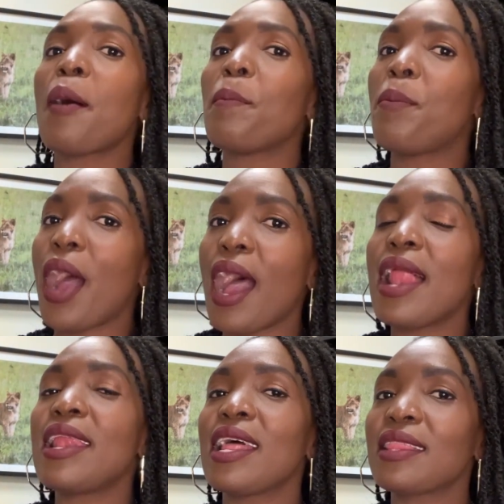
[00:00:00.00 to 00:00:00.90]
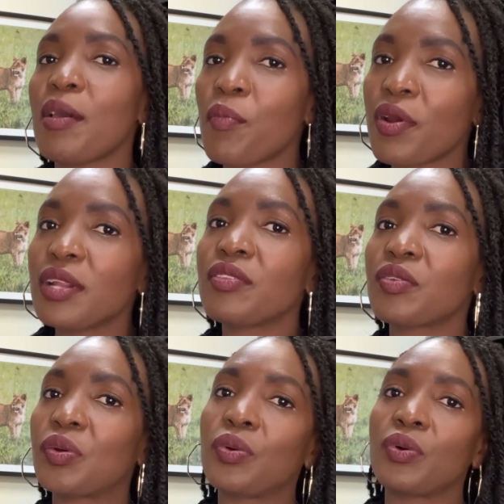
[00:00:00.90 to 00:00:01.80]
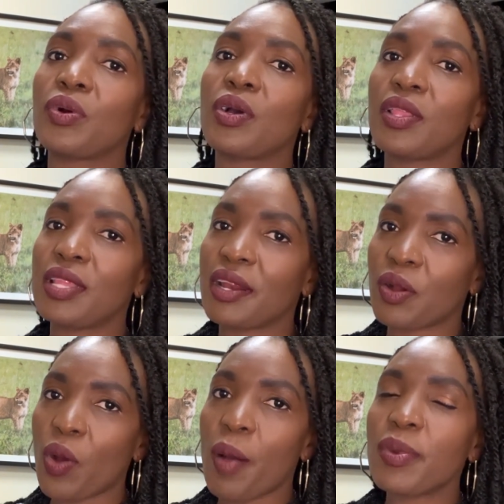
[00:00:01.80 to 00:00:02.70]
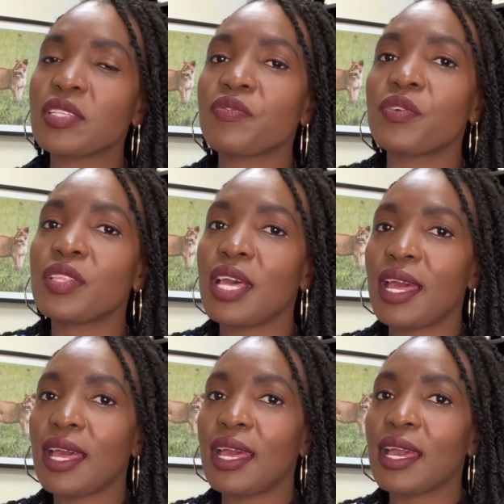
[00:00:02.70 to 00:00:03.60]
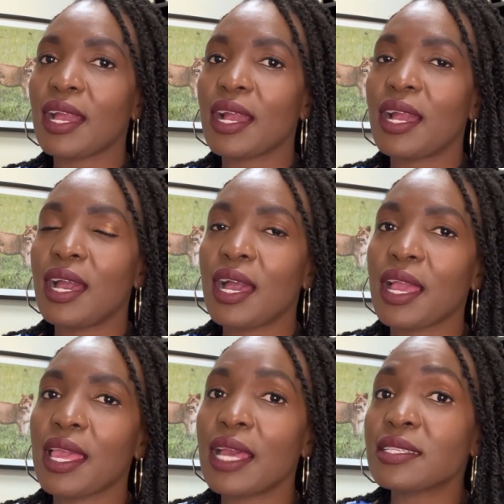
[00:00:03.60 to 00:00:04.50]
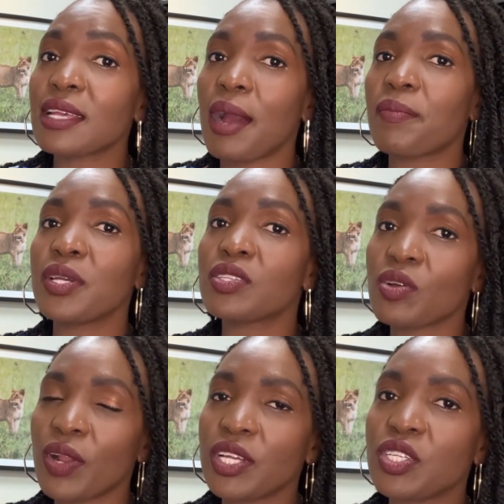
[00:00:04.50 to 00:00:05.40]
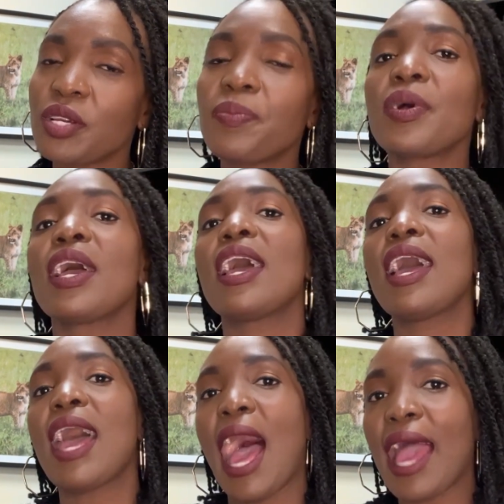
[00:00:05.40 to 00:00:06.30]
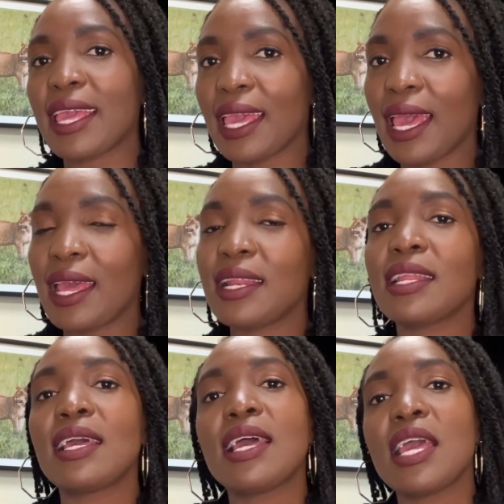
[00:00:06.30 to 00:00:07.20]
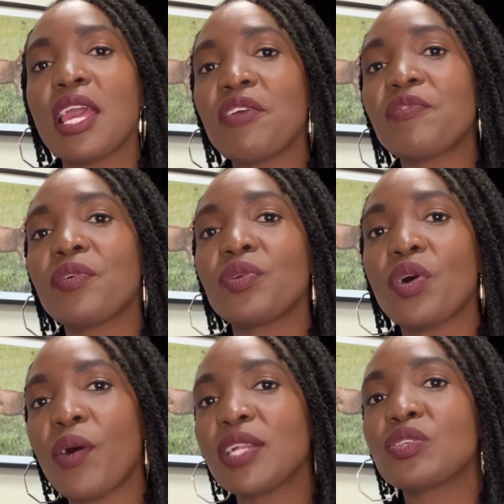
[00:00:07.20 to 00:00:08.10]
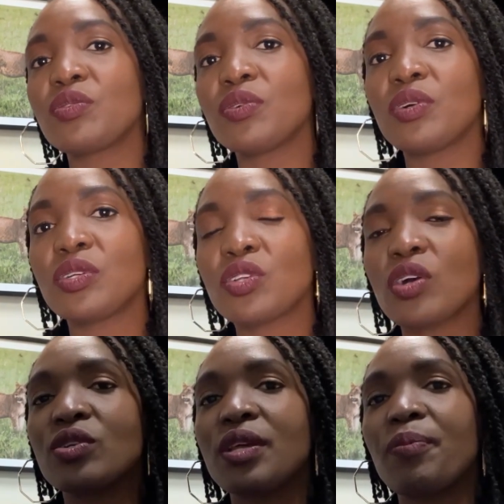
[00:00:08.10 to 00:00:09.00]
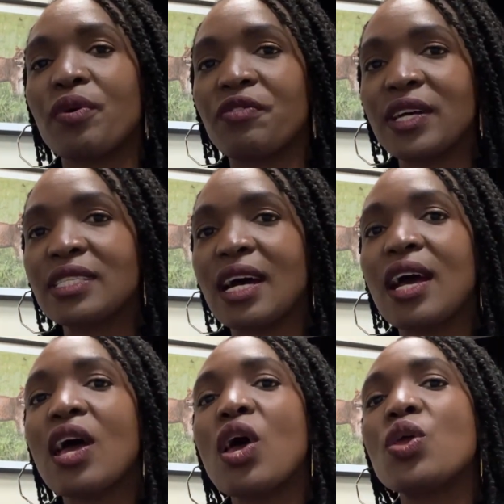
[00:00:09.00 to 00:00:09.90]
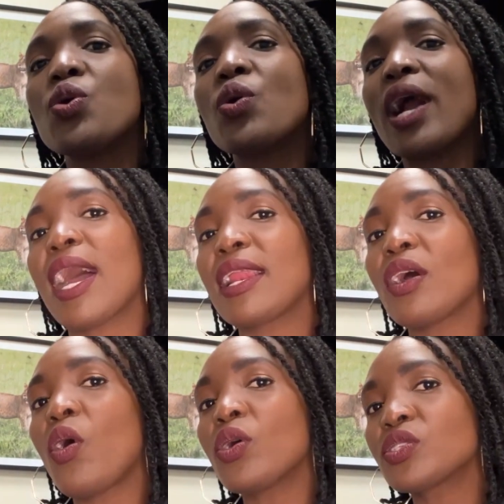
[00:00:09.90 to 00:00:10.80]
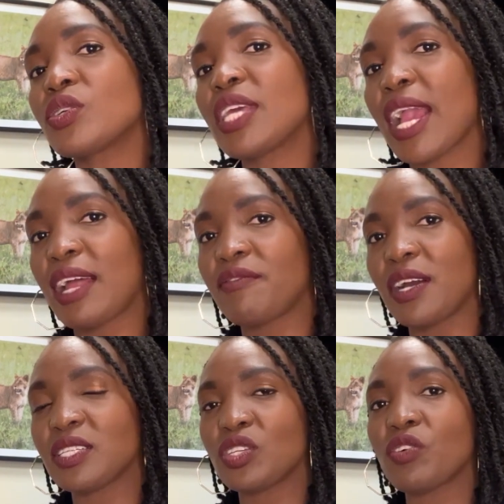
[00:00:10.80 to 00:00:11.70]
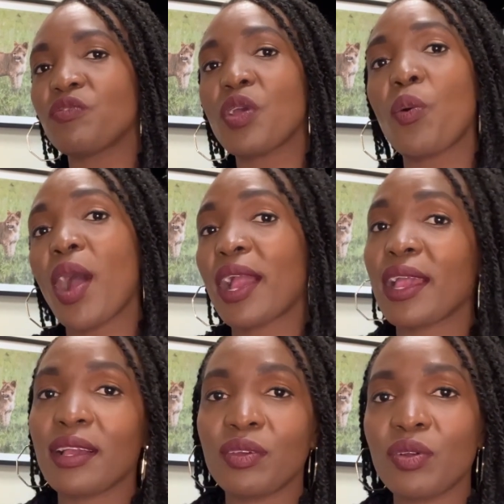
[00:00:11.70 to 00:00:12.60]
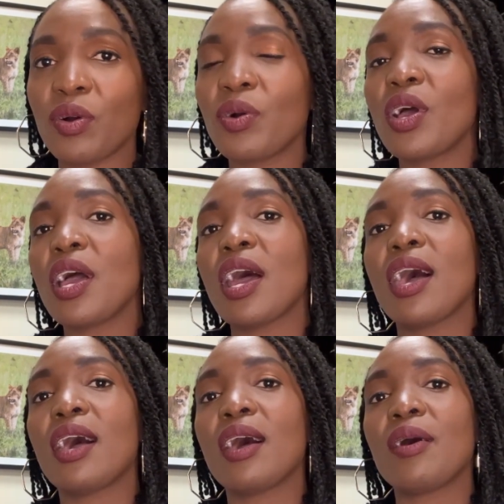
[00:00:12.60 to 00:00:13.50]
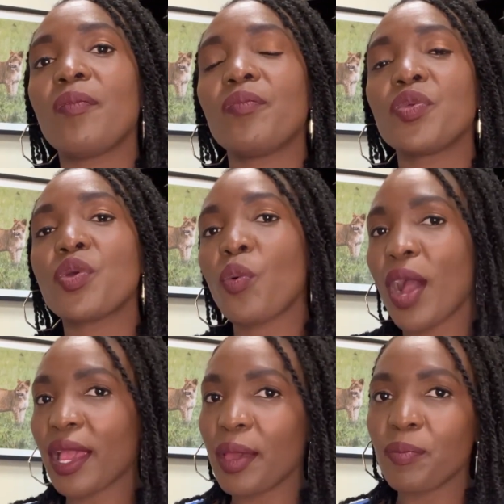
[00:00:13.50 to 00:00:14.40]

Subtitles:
but let them read through the requirements for the Gates Cambridge scholarship. Again, if you don't want to talk to the professor, you can also take advantage of your work, your work